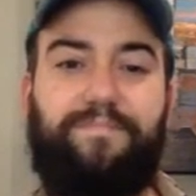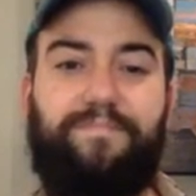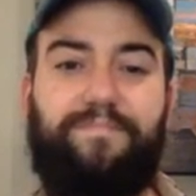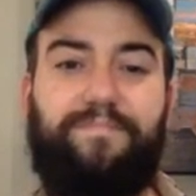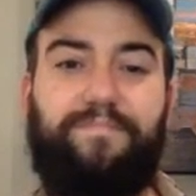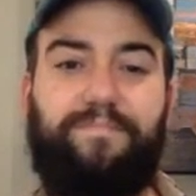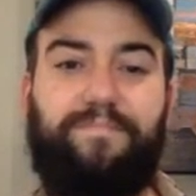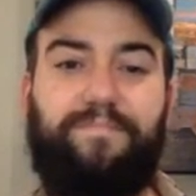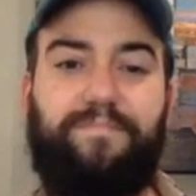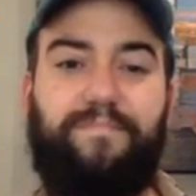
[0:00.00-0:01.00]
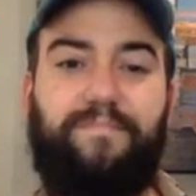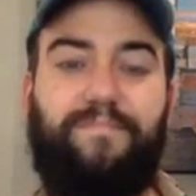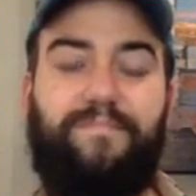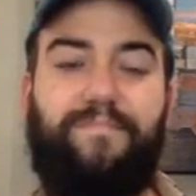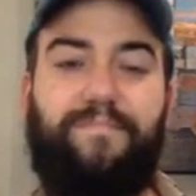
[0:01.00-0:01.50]

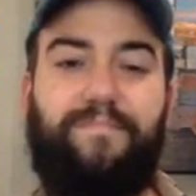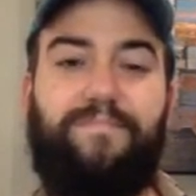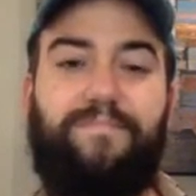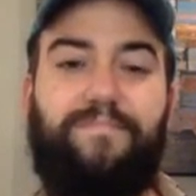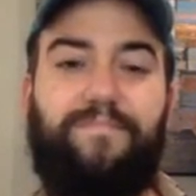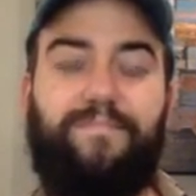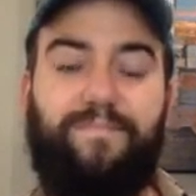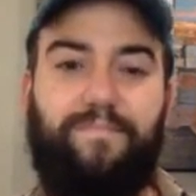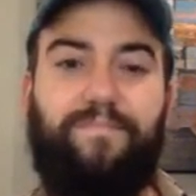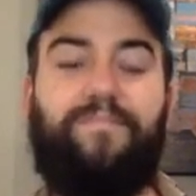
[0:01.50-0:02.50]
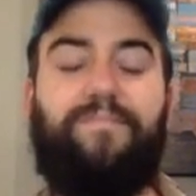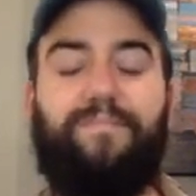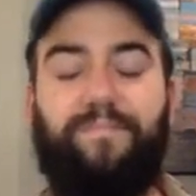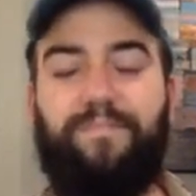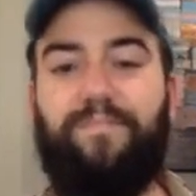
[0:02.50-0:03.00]

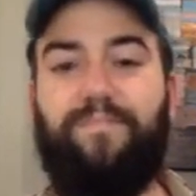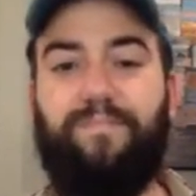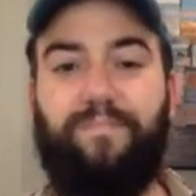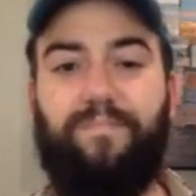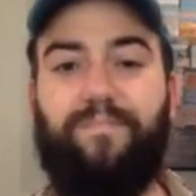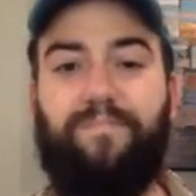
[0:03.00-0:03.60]
(silent)